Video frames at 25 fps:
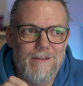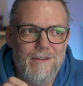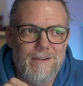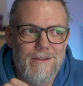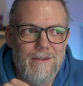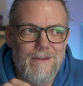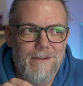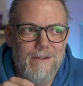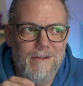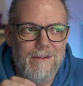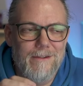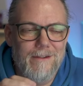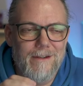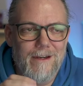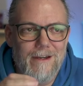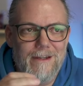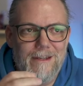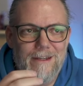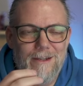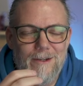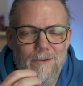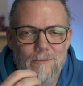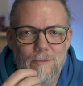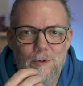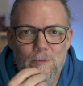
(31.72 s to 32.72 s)
I
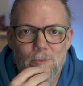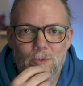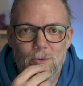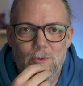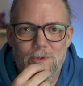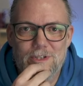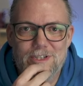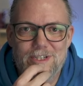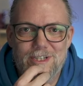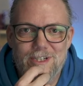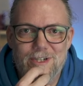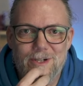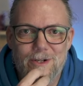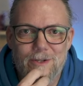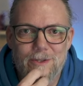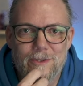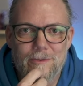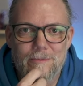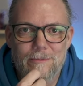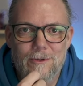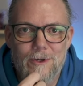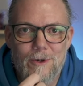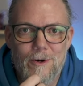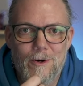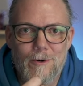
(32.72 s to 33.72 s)
can't remember what she called
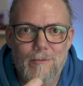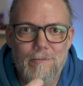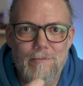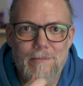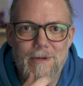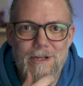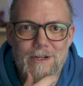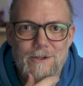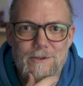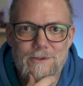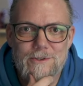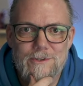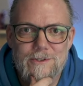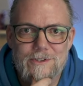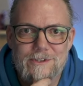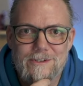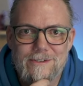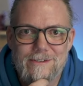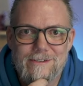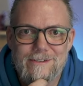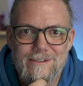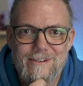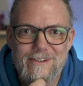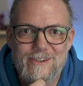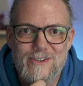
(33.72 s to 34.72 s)
them, carb mares
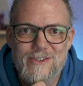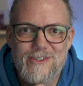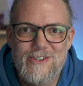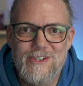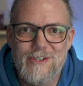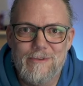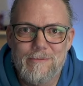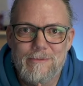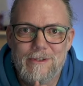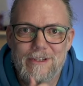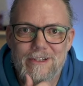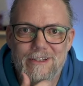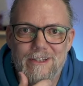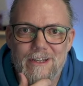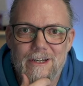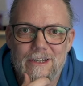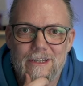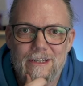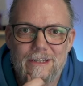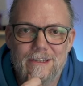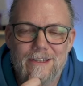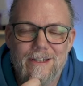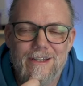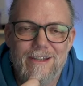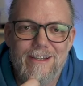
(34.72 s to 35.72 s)
or something,
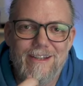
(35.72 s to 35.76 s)
like